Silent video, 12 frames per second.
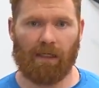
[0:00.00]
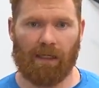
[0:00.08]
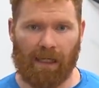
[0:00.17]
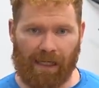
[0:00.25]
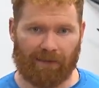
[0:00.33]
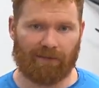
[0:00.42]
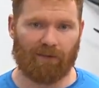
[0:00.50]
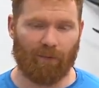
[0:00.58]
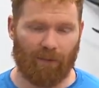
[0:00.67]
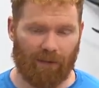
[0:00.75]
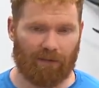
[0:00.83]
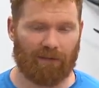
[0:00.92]
has to
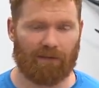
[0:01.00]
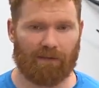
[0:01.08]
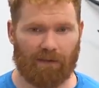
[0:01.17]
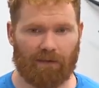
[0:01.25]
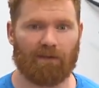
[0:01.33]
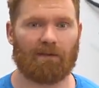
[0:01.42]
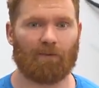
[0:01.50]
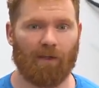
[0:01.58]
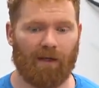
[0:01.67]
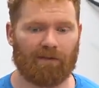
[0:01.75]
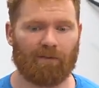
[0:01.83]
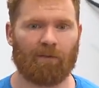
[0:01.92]
be as consistent as
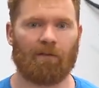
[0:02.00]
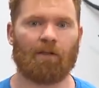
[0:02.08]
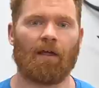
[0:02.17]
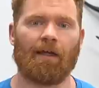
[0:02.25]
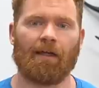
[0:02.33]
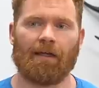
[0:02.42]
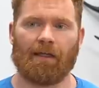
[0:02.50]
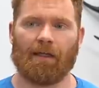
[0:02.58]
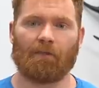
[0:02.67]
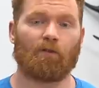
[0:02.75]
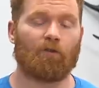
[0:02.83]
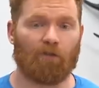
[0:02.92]
possible
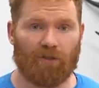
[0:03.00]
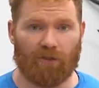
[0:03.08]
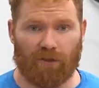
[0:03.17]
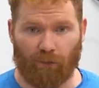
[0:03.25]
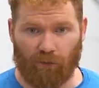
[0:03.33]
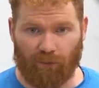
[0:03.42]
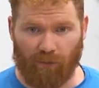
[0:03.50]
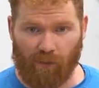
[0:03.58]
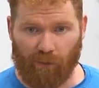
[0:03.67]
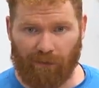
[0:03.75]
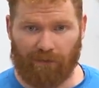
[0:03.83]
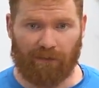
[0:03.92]
if your nutrition is supposed to be on
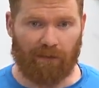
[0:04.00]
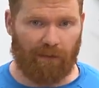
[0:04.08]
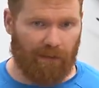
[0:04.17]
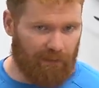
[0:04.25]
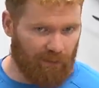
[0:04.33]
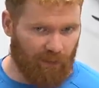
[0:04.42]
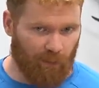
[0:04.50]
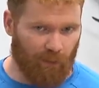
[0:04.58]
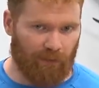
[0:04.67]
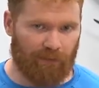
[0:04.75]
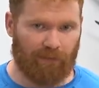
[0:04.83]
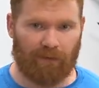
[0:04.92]
point and it needs to be on
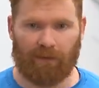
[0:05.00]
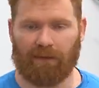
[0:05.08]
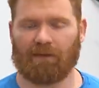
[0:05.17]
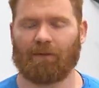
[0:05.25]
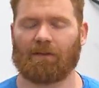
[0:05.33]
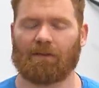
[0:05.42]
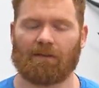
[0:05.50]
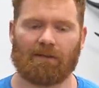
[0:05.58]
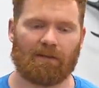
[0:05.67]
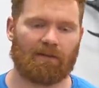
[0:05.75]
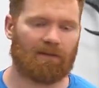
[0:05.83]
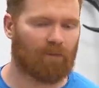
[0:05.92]
point, then it needs to be as
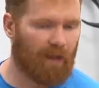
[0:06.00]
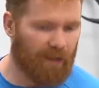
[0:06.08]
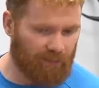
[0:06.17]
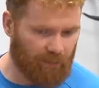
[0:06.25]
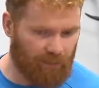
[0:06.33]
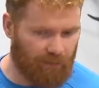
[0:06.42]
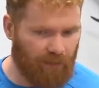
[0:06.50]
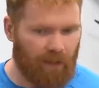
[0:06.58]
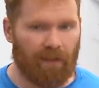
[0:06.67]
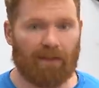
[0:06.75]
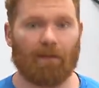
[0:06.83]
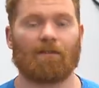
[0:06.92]
consistent as possible.
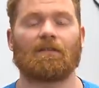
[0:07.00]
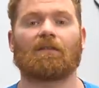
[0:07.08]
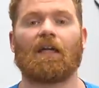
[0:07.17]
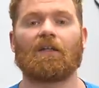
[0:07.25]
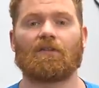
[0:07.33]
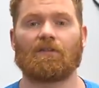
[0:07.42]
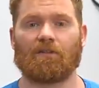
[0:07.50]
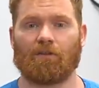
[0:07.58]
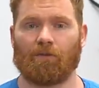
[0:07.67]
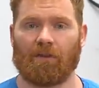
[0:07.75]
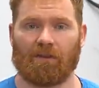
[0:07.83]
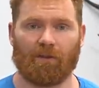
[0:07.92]
The amount of sessions you
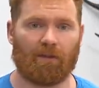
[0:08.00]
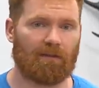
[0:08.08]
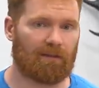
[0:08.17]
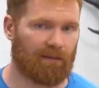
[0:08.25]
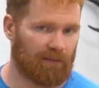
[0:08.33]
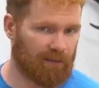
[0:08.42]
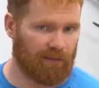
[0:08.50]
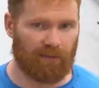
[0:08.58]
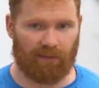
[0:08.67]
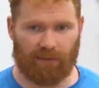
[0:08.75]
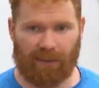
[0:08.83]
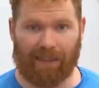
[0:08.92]
do needs to be as
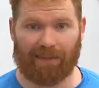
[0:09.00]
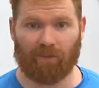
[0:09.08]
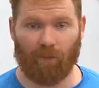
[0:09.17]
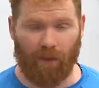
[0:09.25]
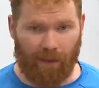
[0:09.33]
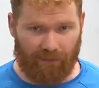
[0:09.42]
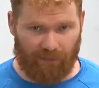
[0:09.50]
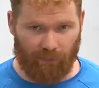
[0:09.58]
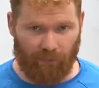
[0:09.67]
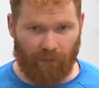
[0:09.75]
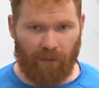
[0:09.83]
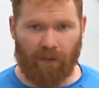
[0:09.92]
consistent as
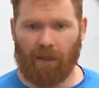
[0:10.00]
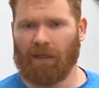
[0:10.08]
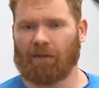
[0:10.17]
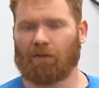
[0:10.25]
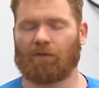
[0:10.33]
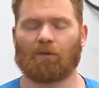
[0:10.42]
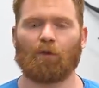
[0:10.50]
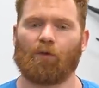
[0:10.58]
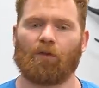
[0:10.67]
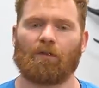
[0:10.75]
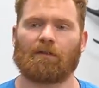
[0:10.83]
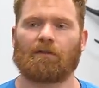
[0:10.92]
possible. So it's no
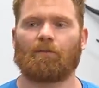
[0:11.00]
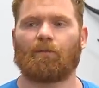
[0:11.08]
good,